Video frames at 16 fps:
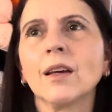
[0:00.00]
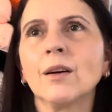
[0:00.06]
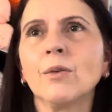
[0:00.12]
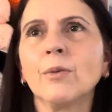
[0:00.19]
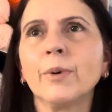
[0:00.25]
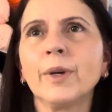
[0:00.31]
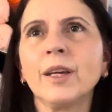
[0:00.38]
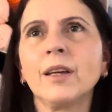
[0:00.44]

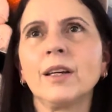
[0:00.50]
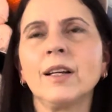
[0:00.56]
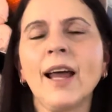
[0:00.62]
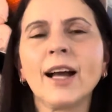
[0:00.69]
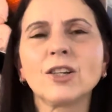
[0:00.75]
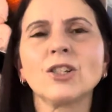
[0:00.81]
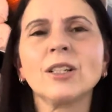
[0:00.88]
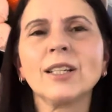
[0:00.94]
we can
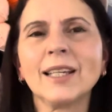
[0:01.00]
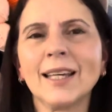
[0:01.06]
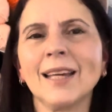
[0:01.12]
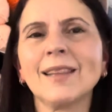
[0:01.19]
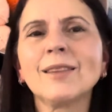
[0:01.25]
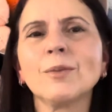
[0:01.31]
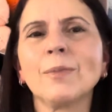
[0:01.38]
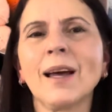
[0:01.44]
actually
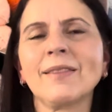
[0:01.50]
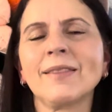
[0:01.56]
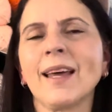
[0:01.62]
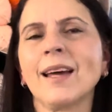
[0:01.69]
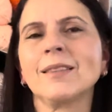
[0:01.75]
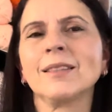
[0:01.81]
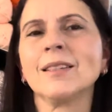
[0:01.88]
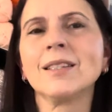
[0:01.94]
get them at
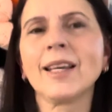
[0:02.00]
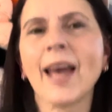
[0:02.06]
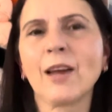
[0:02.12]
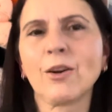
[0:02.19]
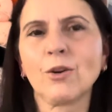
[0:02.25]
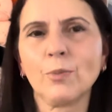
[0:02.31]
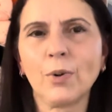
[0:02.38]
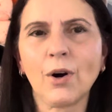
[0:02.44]
that
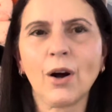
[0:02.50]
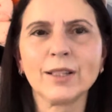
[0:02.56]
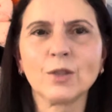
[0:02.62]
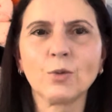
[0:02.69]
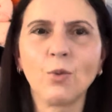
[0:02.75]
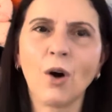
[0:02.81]
discounted price.